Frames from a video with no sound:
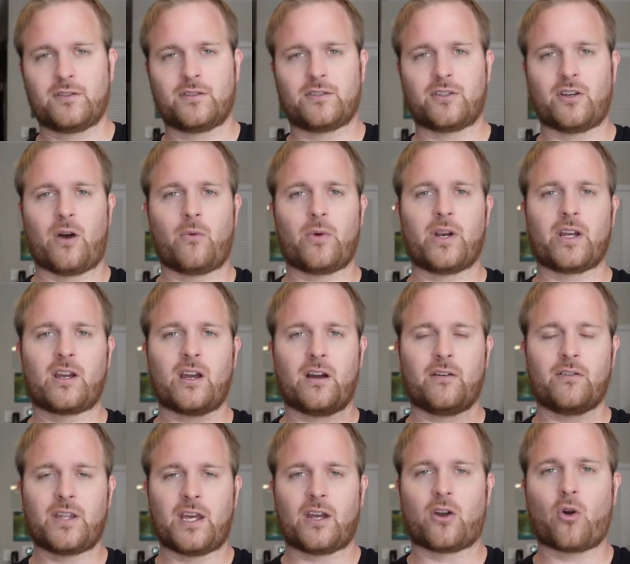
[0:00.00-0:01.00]
So I want to
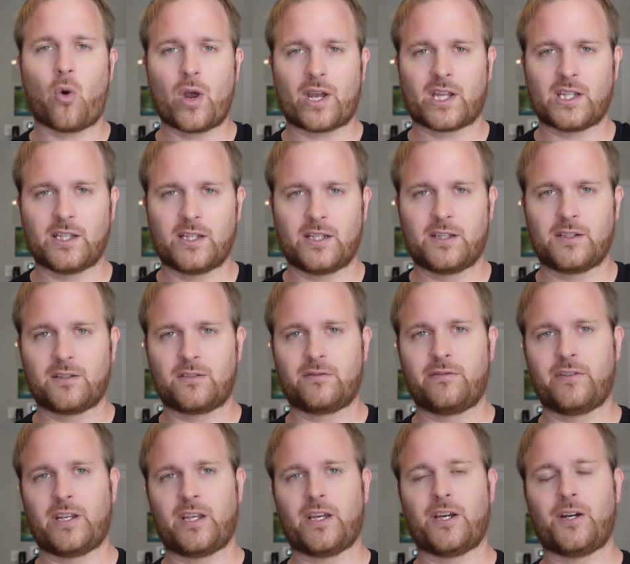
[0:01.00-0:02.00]
cover that quickly in this
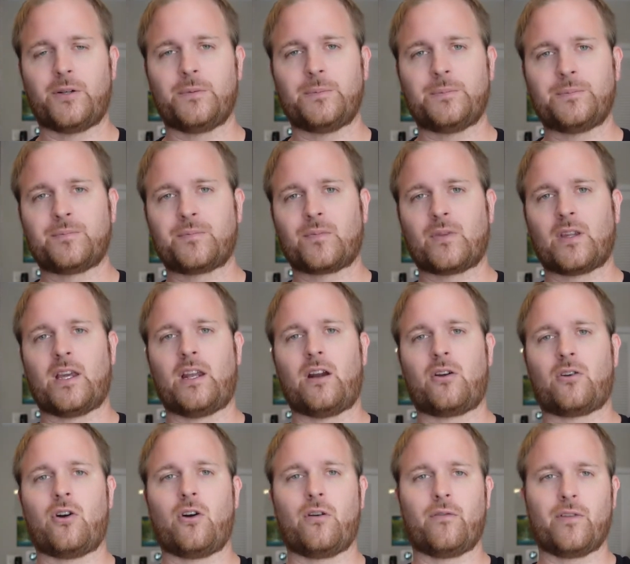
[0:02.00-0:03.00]
video, and
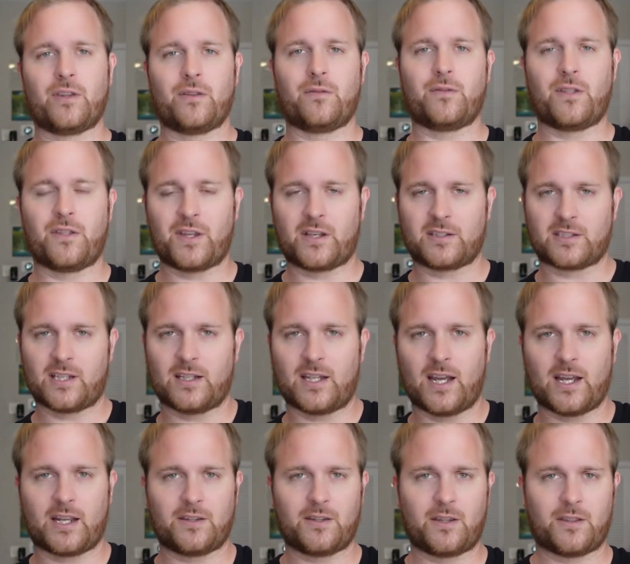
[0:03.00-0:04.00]
I'll go over the things I
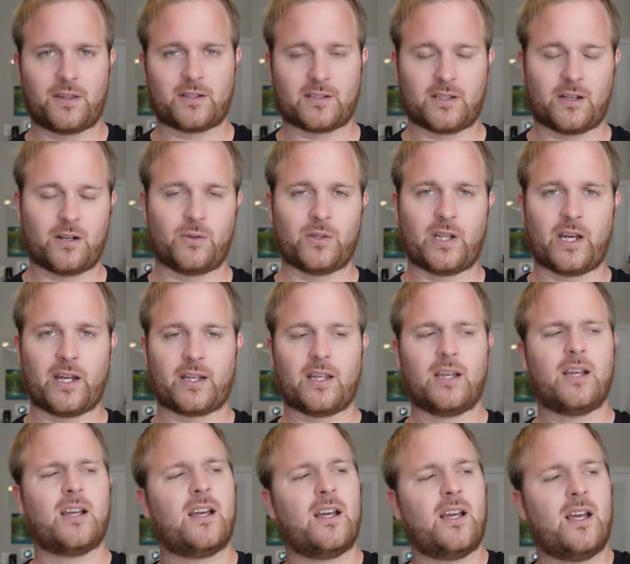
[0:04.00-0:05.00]
like and the things I don't
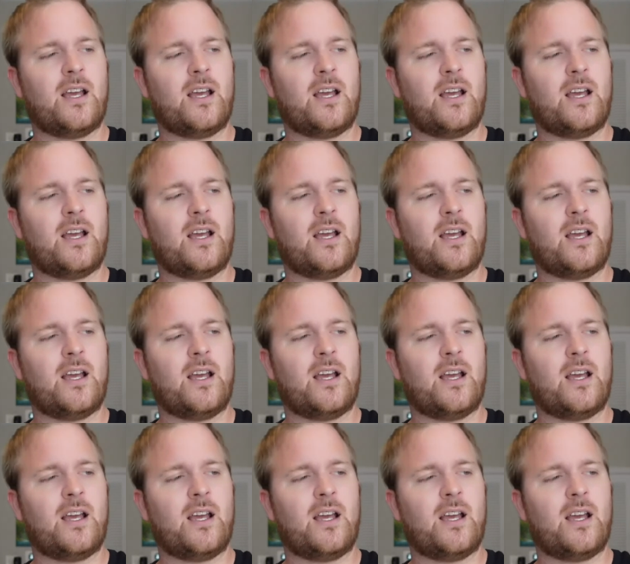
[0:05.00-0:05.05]
like.